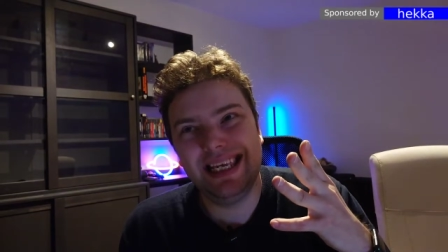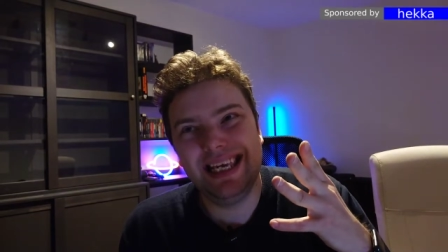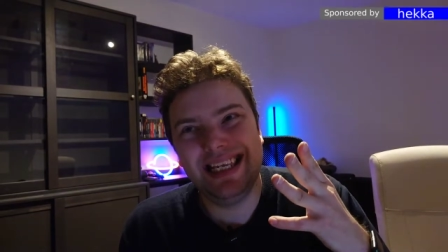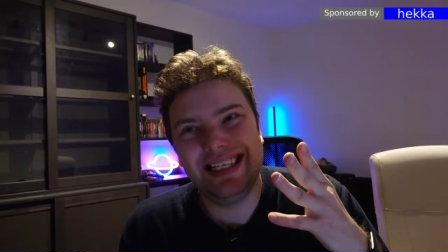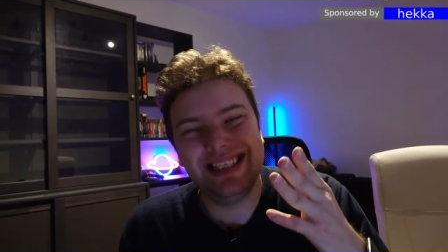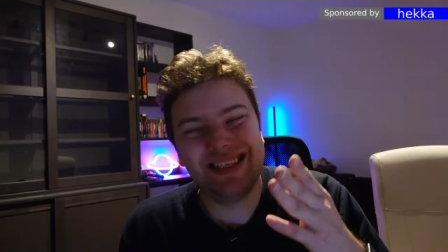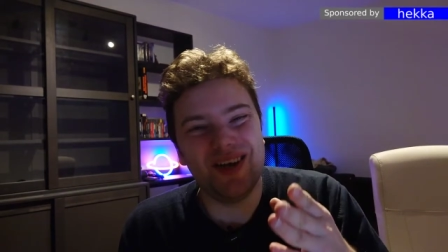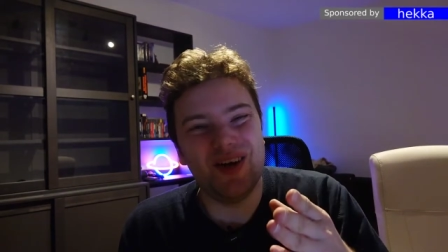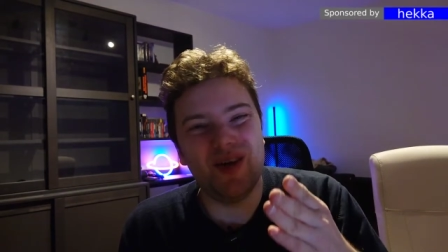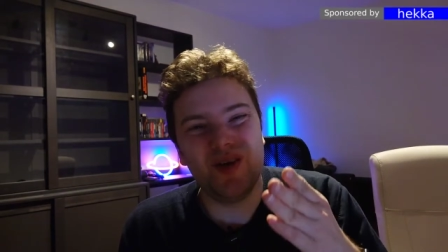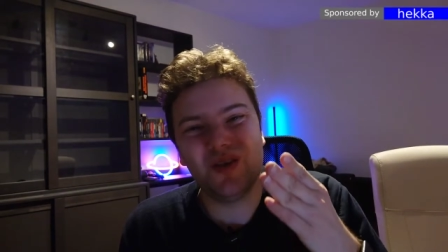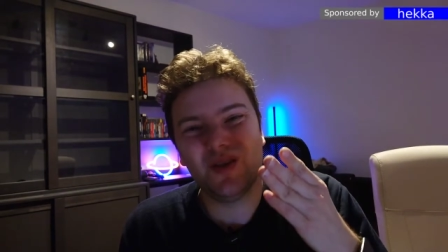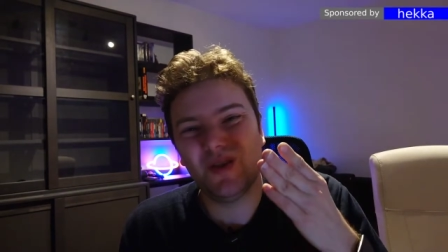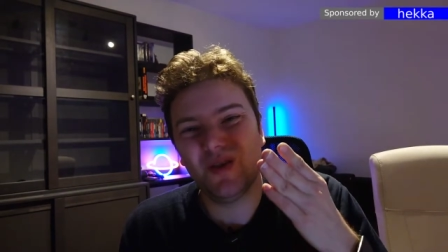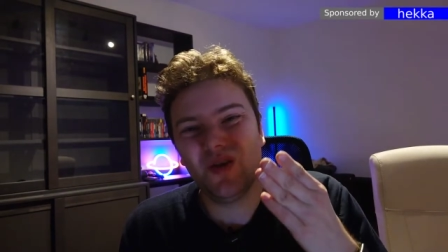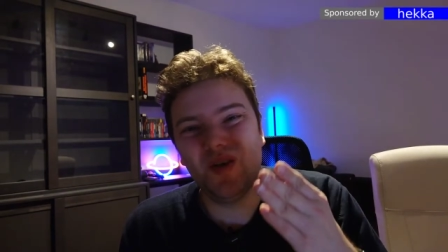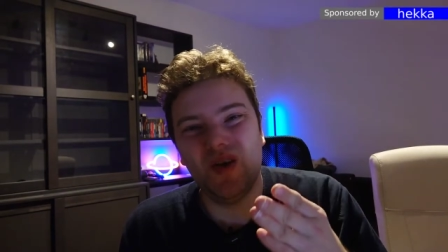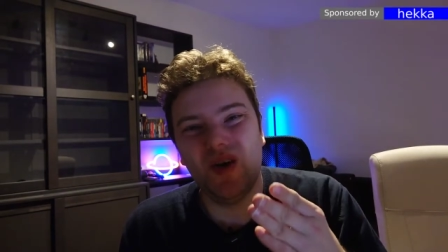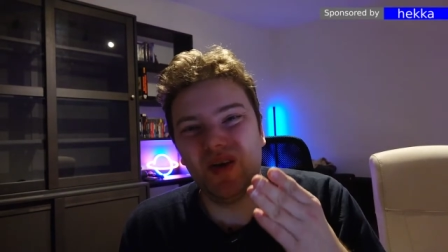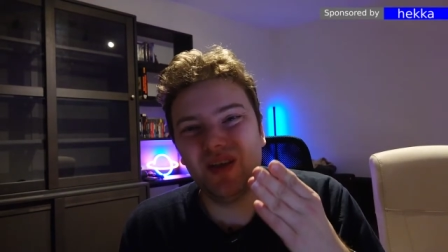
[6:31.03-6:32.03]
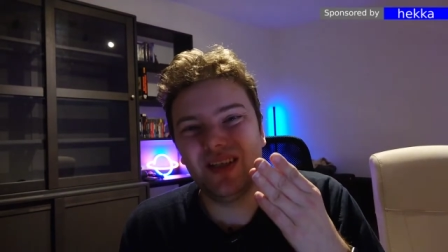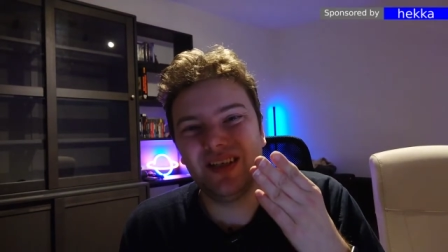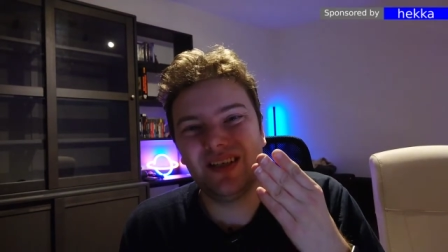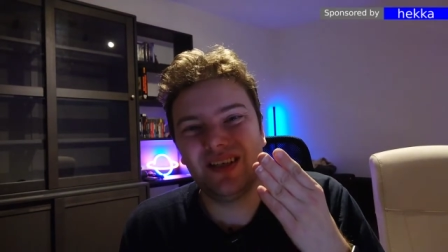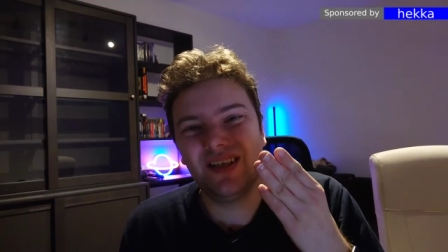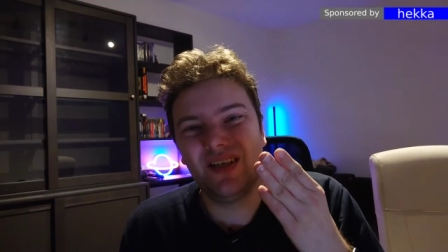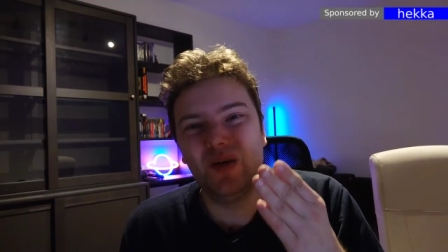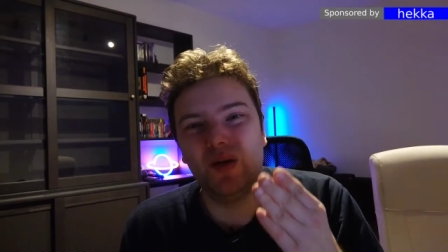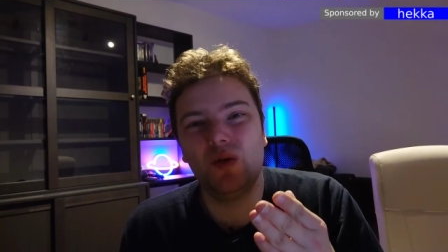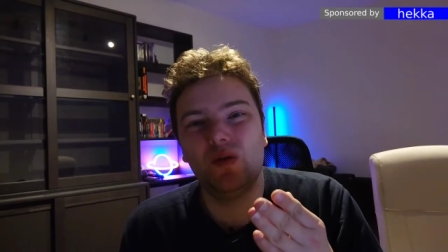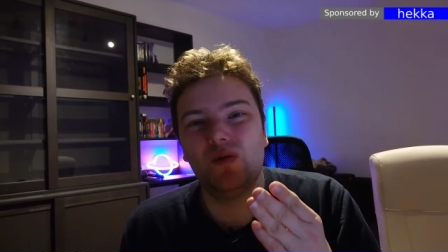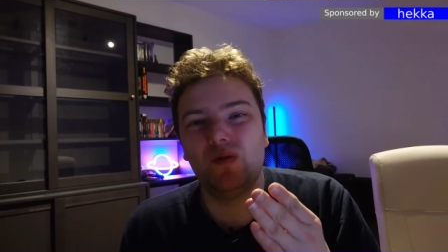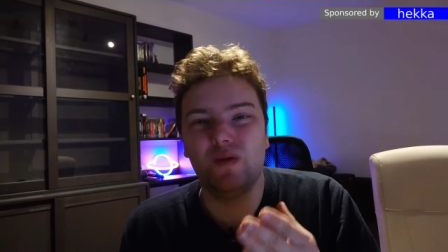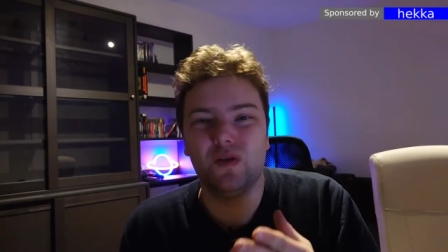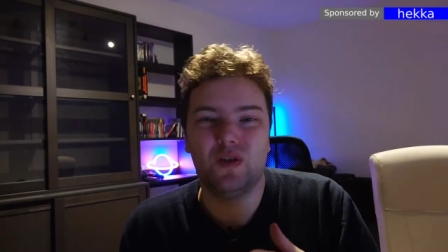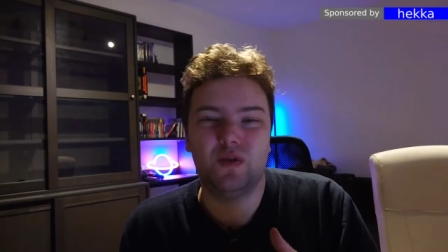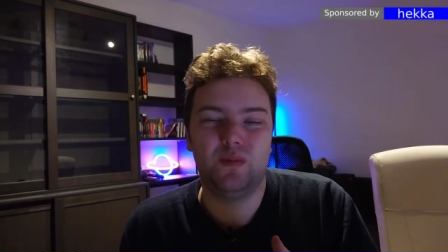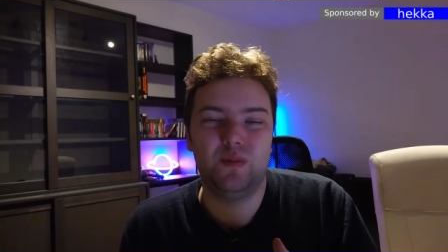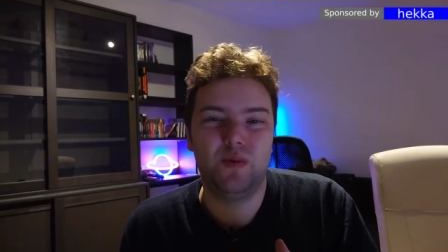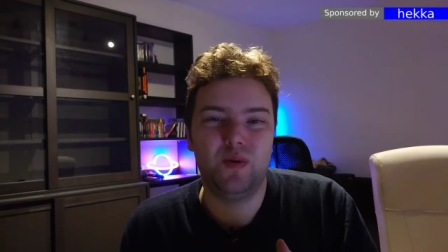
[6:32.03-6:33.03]
it's also not good
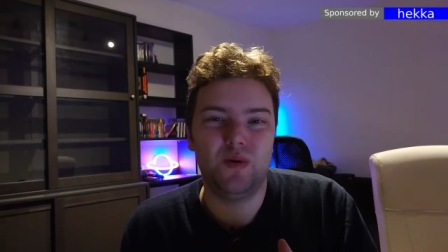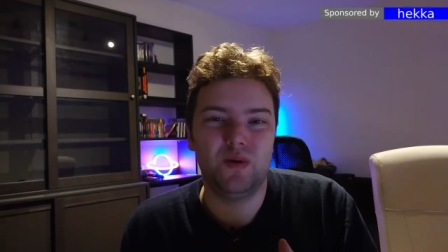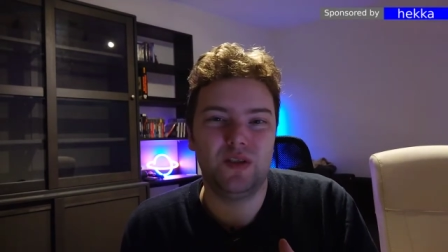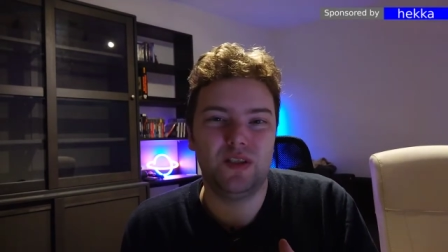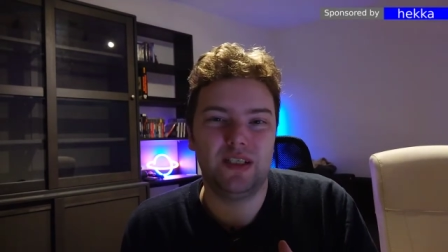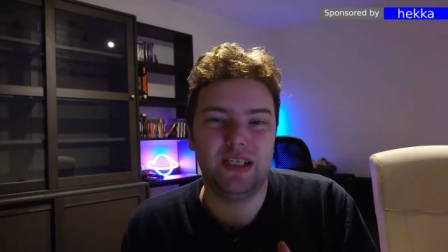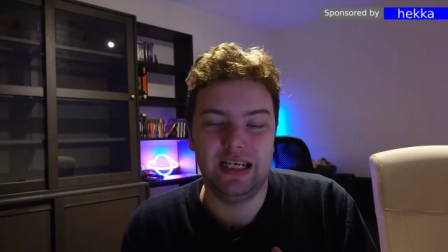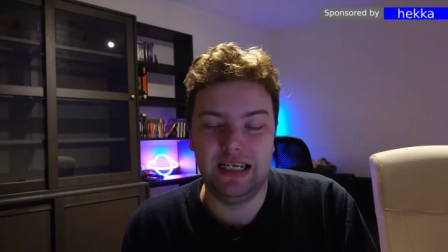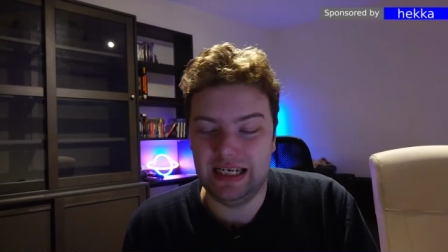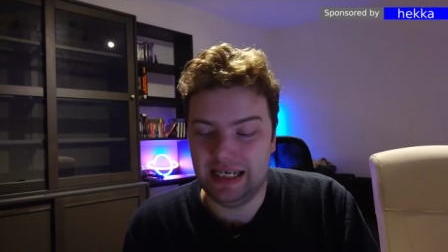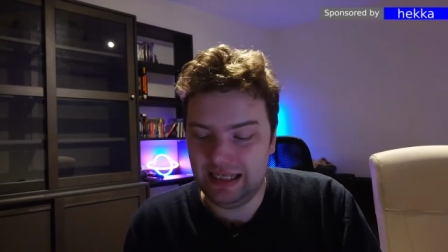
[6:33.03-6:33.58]
for sports then.